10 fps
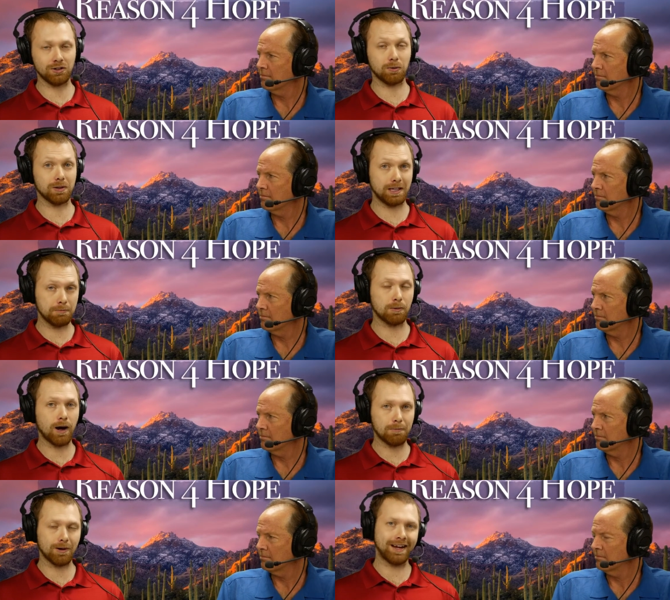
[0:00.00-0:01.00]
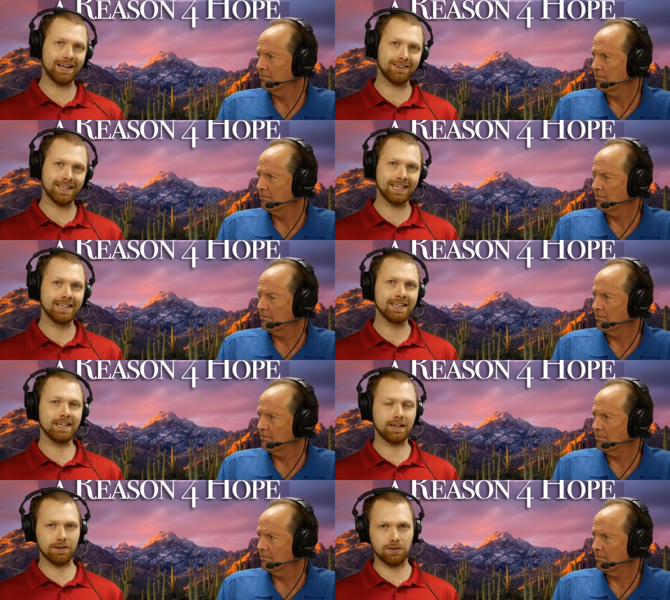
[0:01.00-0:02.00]
Speaker 1: or with improper handling,
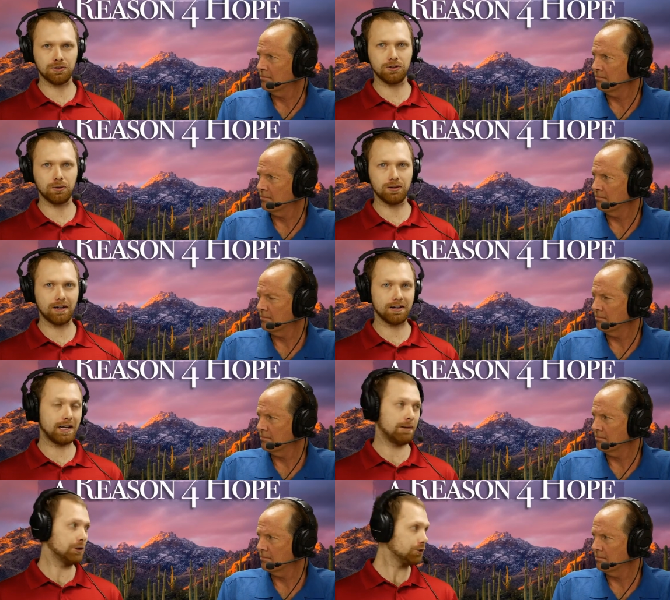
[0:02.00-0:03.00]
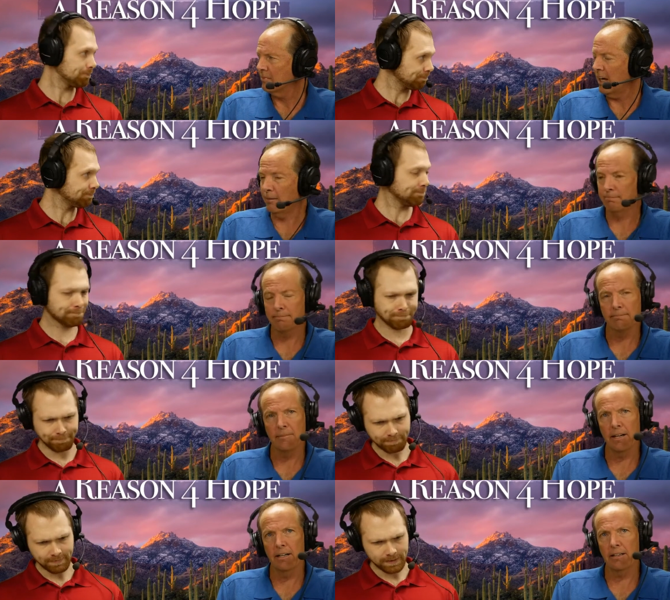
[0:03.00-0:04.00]
it can also do a lot of damage.
Speaker 2: Yeah,
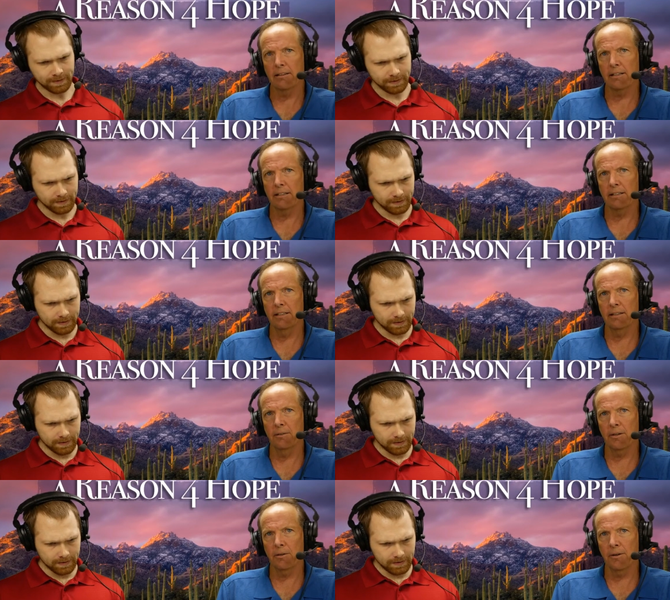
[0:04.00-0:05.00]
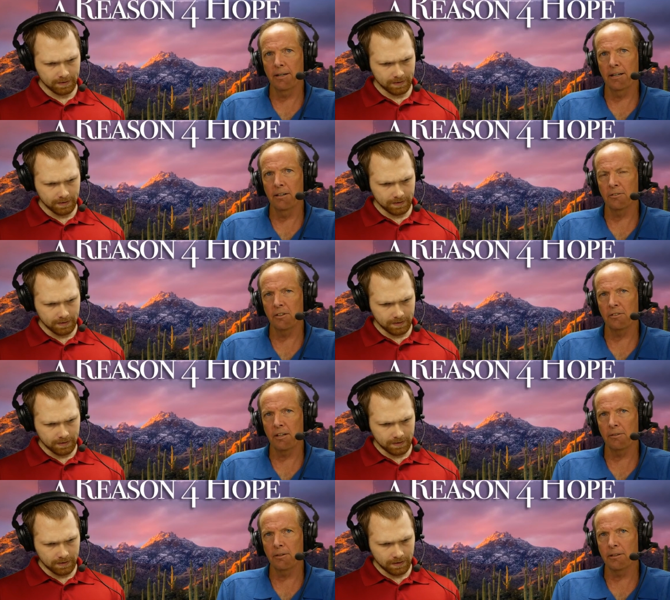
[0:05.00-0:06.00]
yeah. I think one of the great analogies
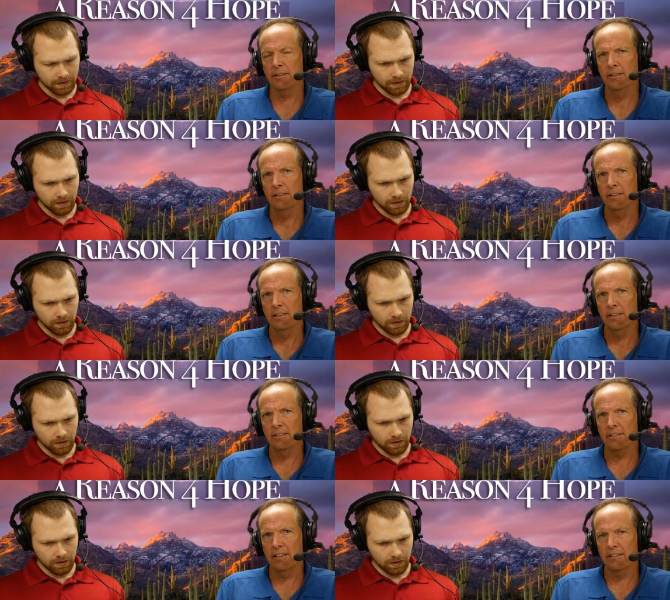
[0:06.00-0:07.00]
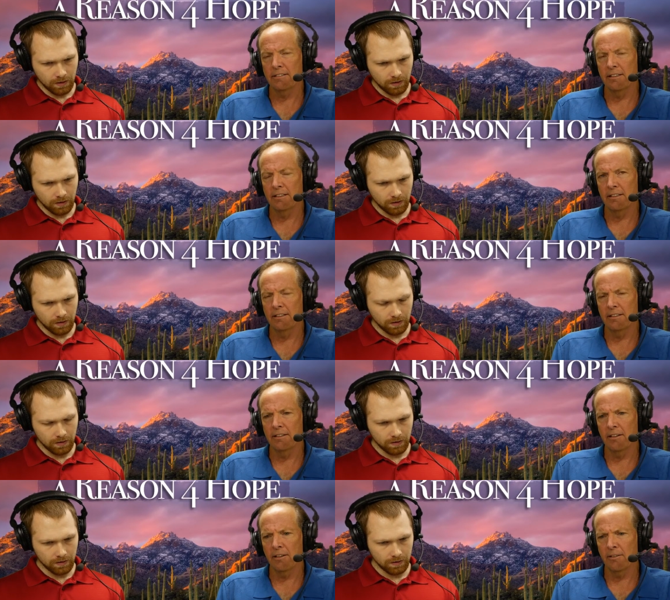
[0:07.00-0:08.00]
I've heard is that
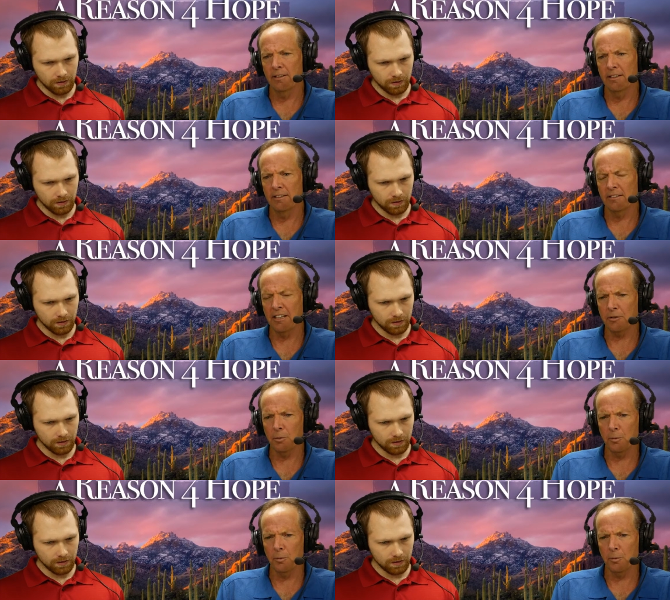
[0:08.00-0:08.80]
our sexual